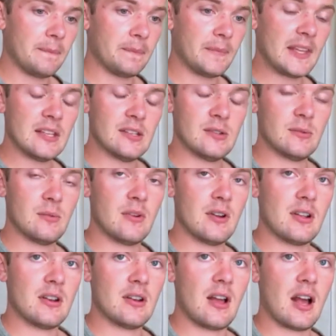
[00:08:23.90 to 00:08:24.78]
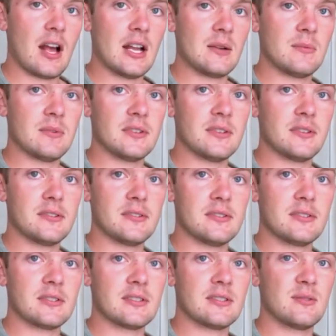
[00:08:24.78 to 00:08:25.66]
This one, I was
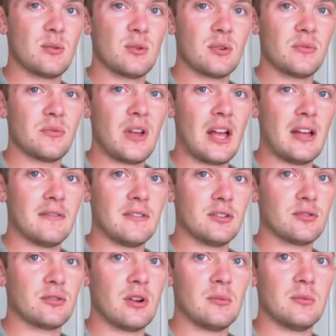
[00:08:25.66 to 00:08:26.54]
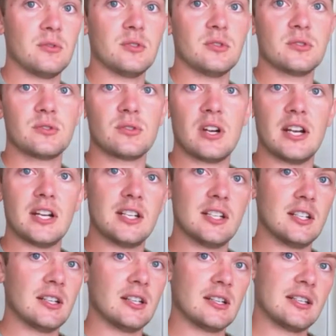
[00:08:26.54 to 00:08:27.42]
sort of having troubles trying
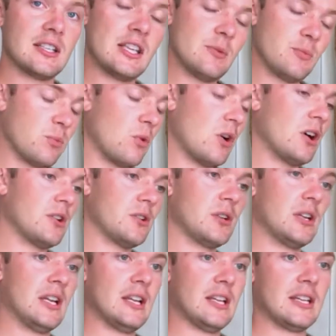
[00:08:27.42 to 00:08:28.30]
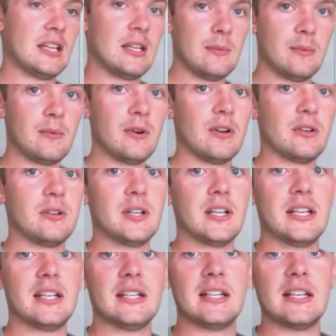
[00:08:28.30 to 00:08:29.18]
to keep watering it,
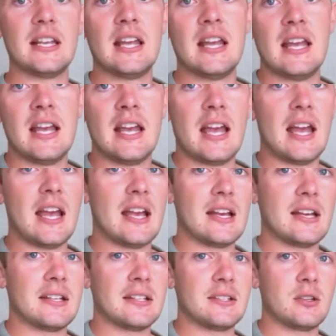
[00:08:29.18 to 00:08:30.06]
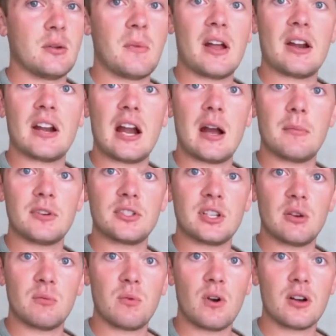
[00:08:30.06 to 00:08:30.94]
and no matter how much
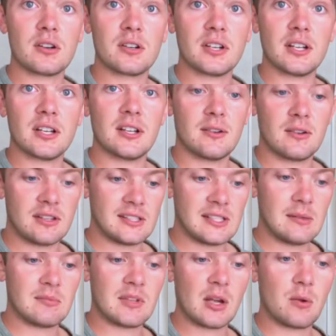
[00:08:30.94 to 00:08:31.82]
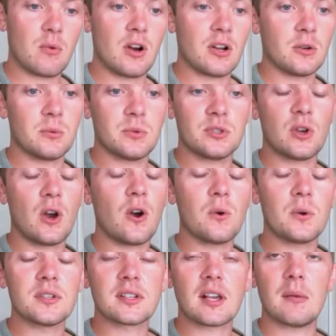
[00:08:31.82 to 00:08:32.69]
I watered it, it seemed like water was
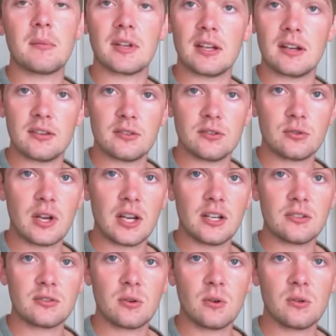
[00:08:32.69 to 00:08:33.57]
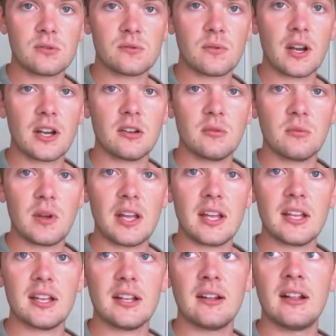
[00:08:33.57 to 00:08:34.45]
always coming out of the drainage holes right
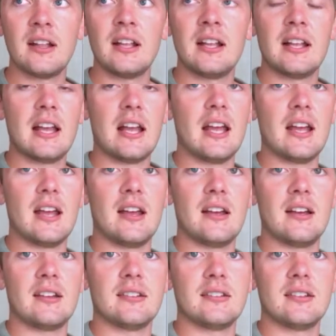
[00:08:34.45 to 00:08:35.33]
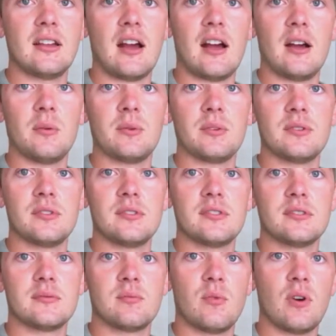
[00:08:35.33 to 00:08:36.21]
away, and I
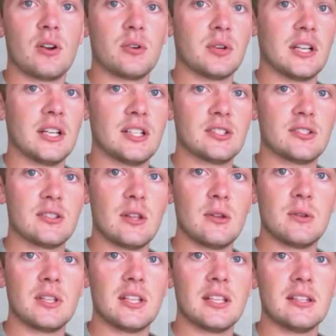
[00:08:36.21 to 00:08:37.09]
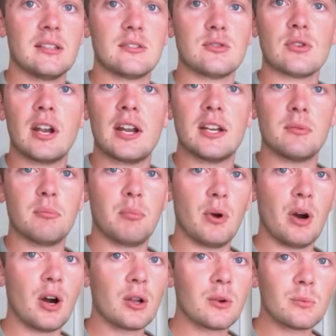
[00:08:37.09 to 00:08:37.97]
was watering it slowly, trying to
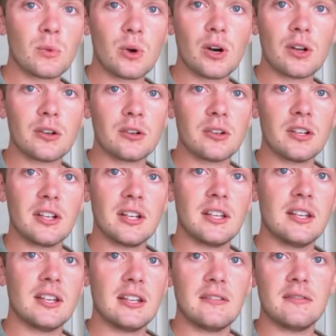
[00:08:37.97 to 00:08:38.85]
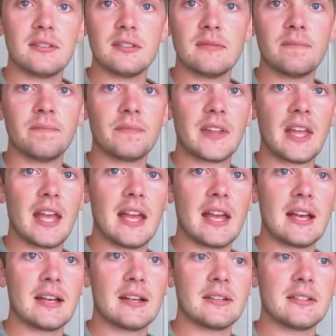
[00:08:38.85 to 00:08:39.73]
bottom water it even,
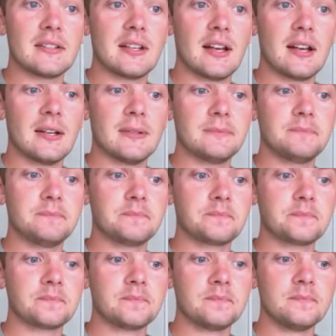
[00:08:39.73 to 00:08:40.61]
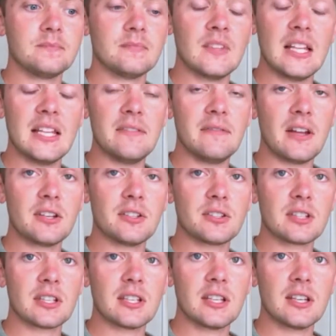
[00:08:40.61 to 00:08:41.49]
and
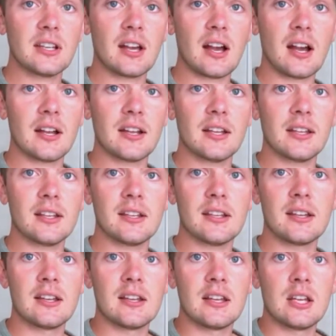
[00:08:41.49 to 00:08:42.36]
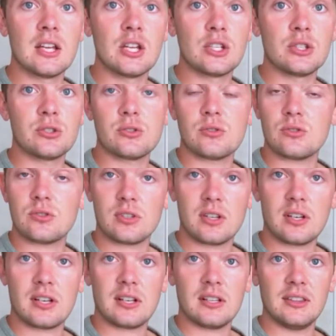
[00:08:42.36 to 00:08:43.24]
eventually I
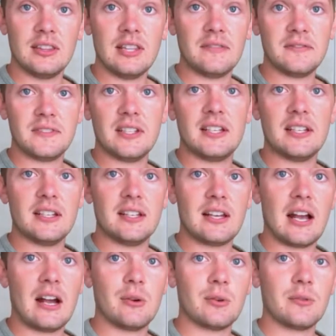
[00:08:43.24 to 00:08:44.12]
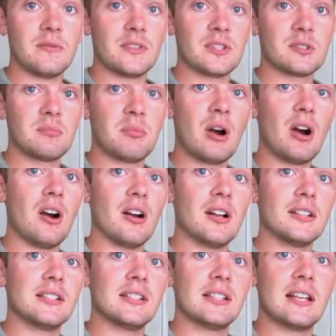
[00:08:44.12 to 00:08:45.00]
lifted it out of its
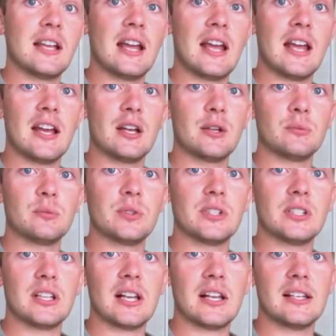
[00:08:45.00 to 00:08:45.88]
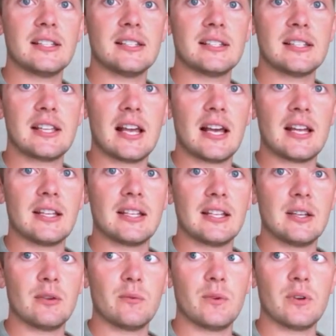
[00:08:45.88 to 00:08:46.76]
pot and realized that
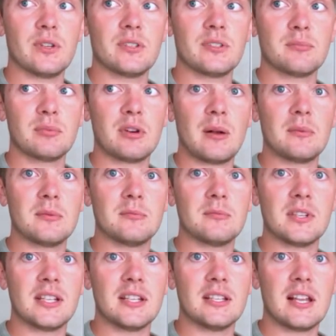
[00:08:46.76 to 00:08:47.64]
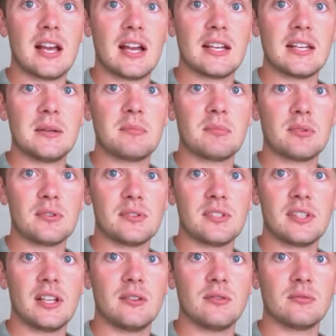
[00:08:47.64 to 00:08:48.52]
it was probably
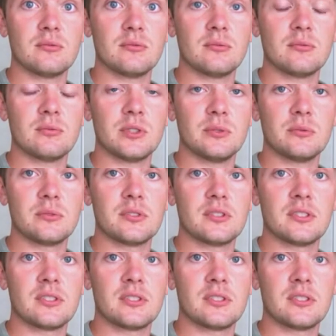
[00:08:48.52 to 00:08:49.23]
90% roots.